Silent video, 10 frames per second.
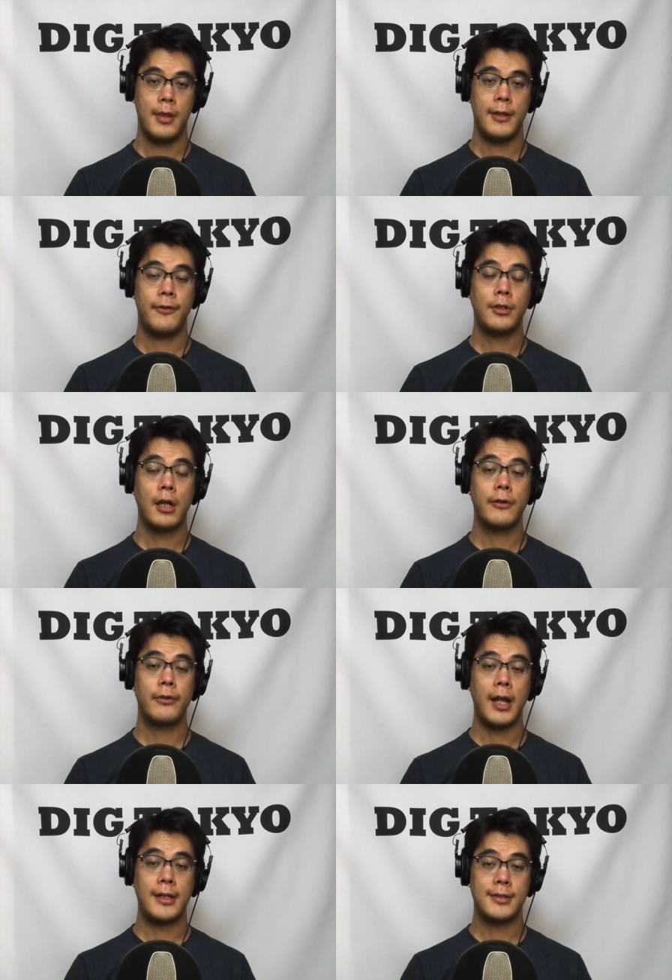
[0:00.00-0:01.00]
The
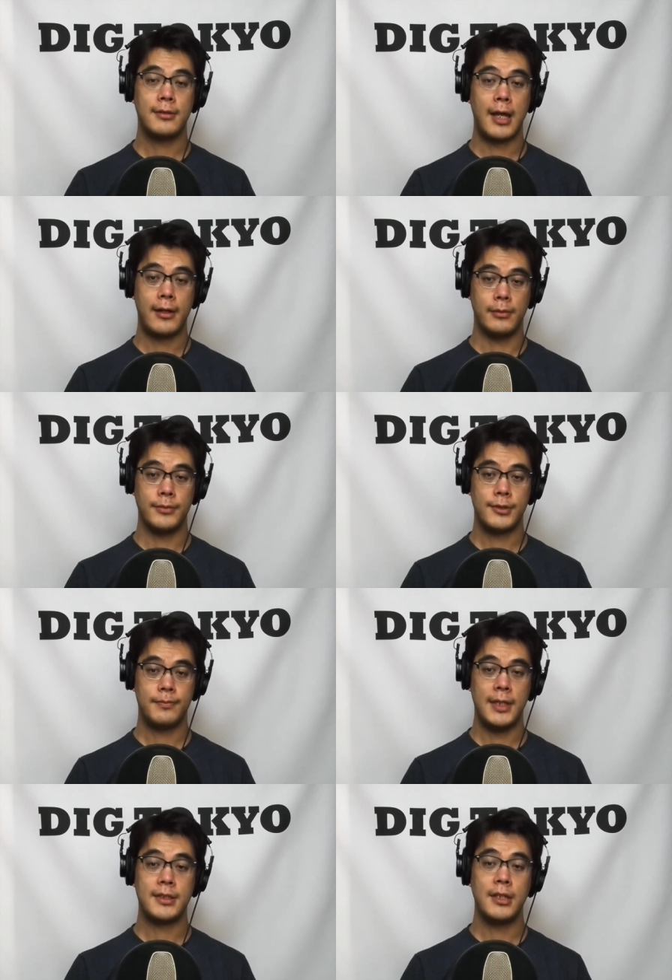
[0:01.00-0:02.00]
photographer Ansel Adams
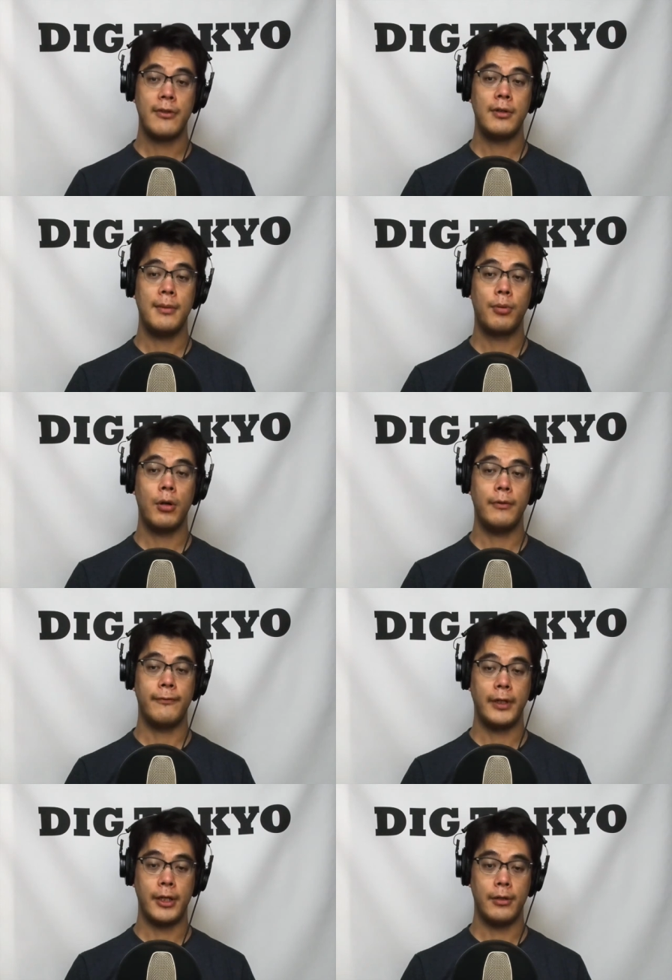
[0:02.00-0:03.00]
is another important
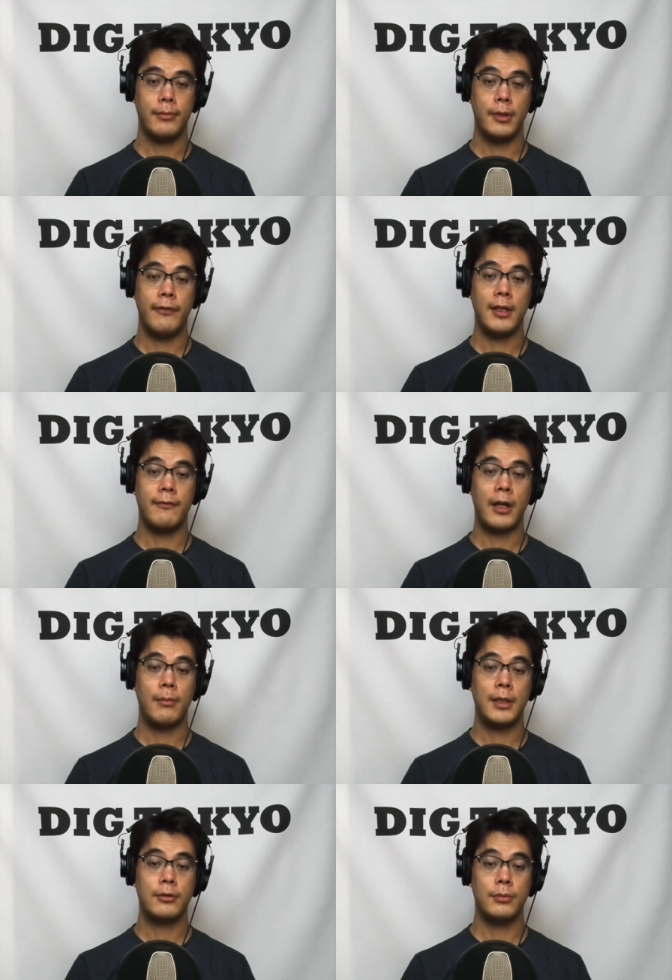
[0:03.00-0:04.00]
figure of the
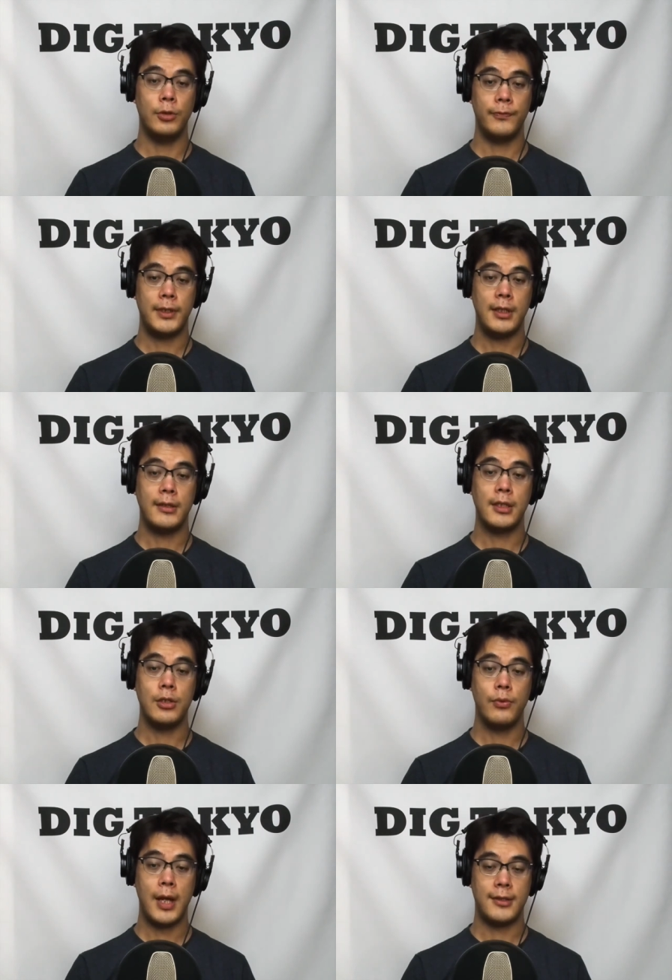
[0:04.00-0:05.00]
environmental movement in the
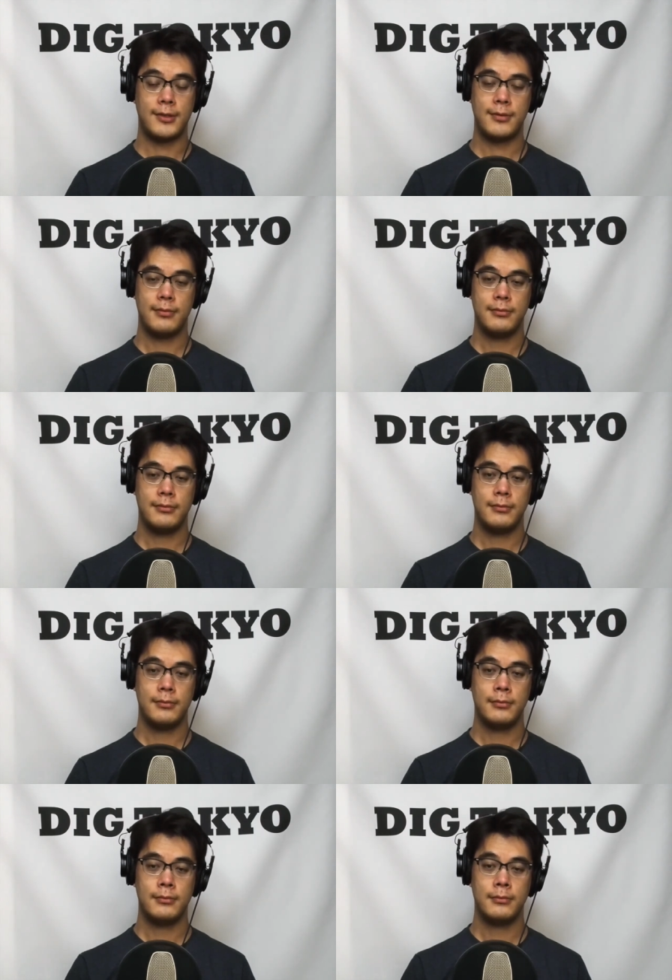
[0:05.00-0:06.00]
U.S.
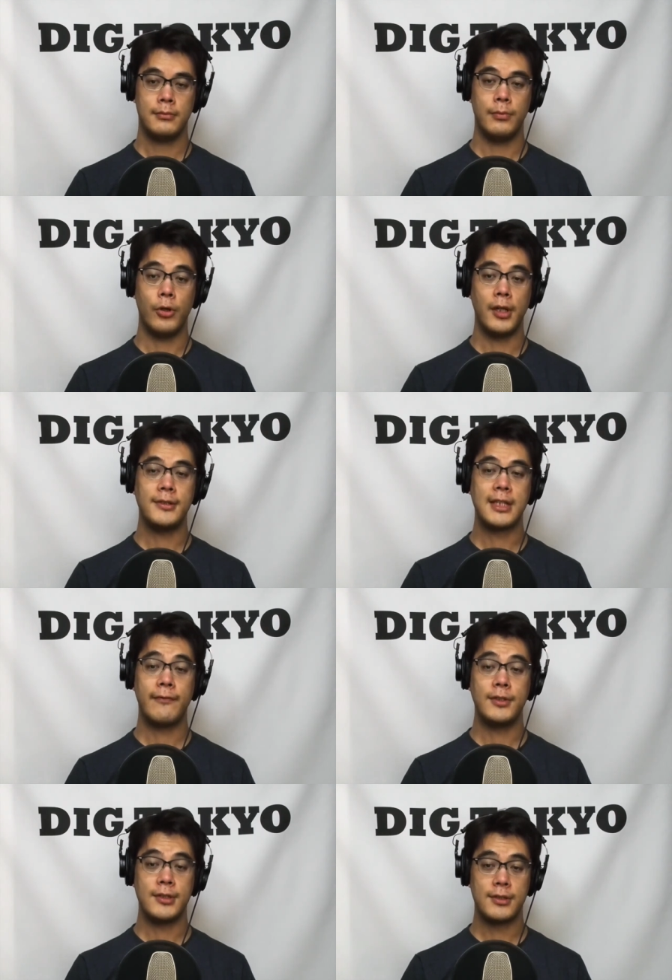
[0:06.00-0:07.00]
Born in San
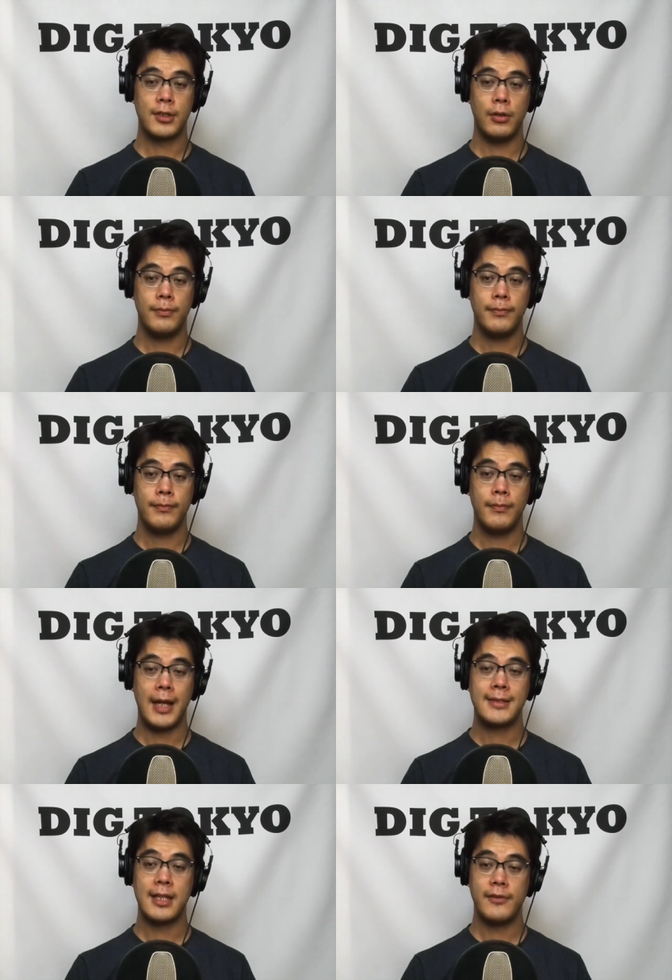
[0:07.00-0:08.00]
Francisco,
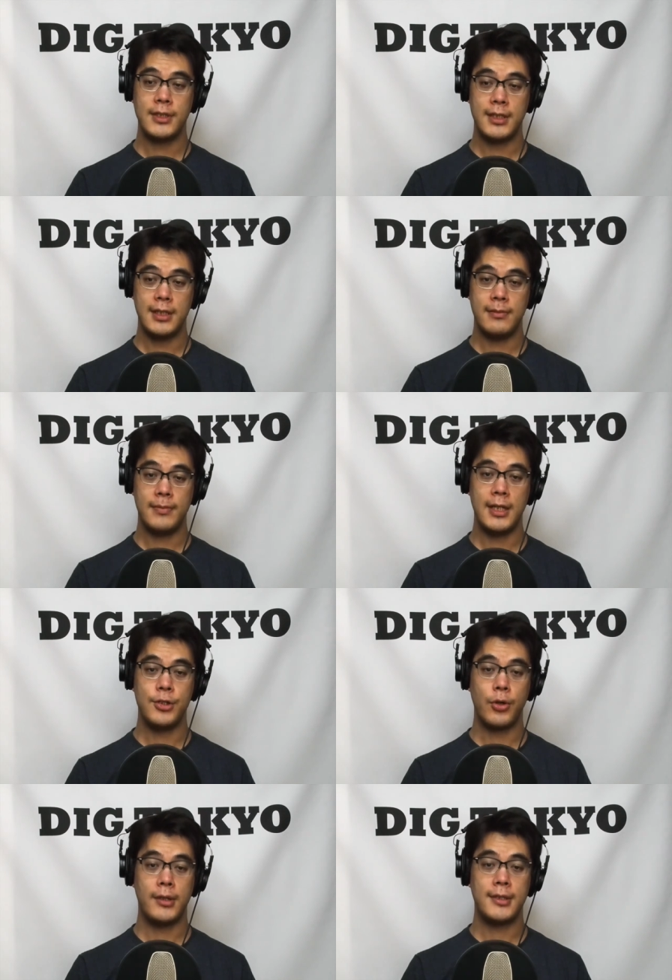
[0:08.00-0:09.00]
at 17 he
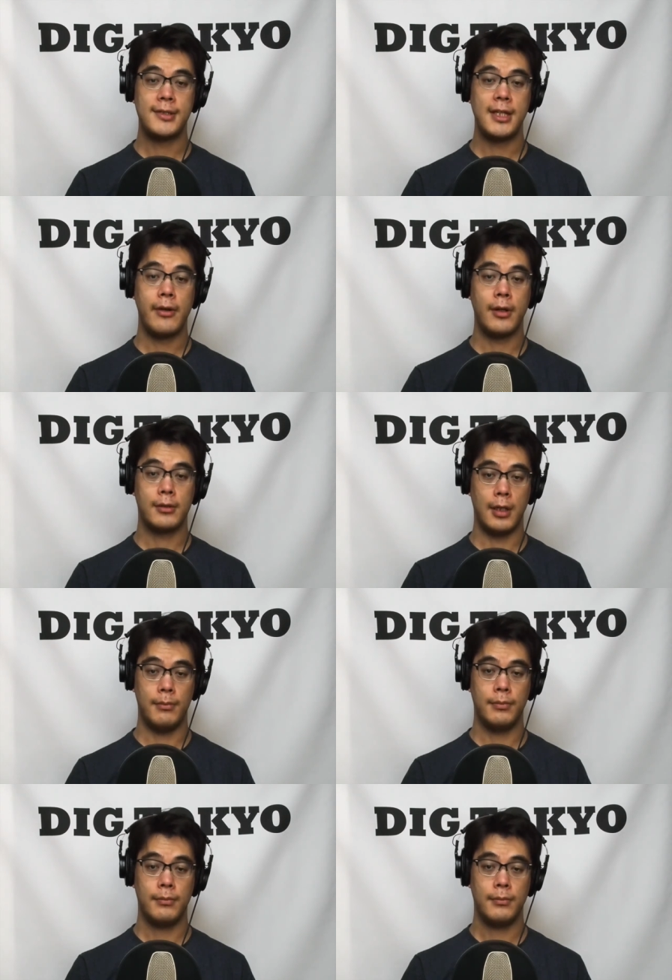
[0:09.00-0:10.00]
joined the Sierra Club,